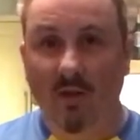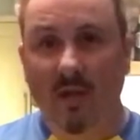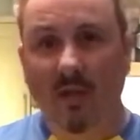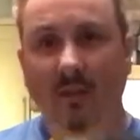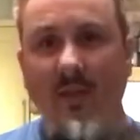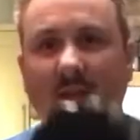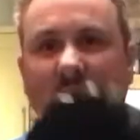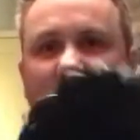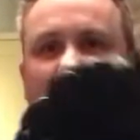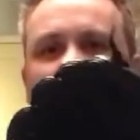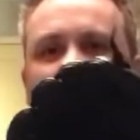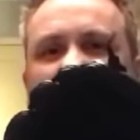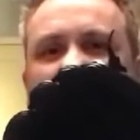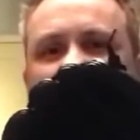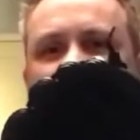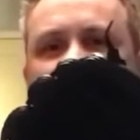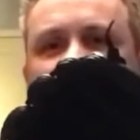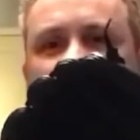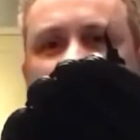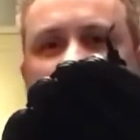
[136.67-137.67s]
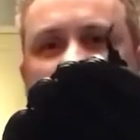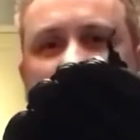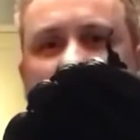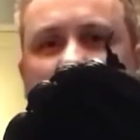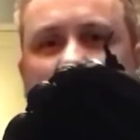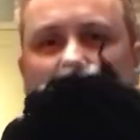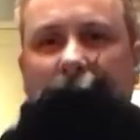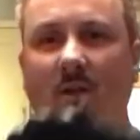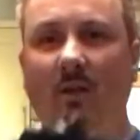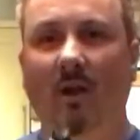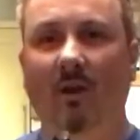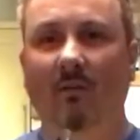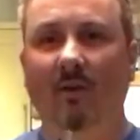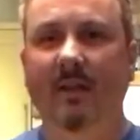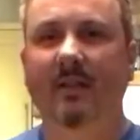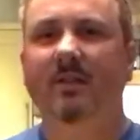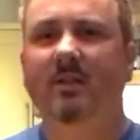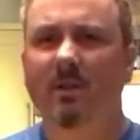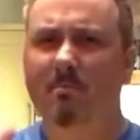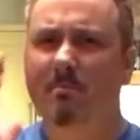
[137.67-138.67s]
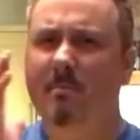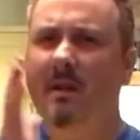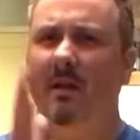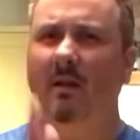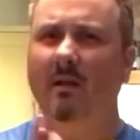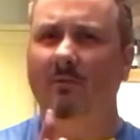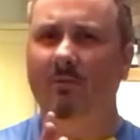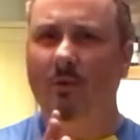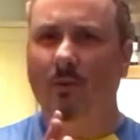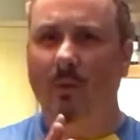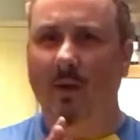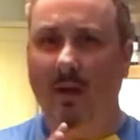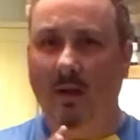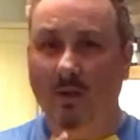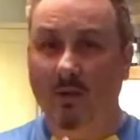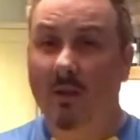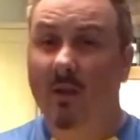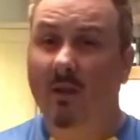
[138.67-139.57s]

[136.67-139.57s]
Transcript: This is a 13-inch glove. It's the middle of the range.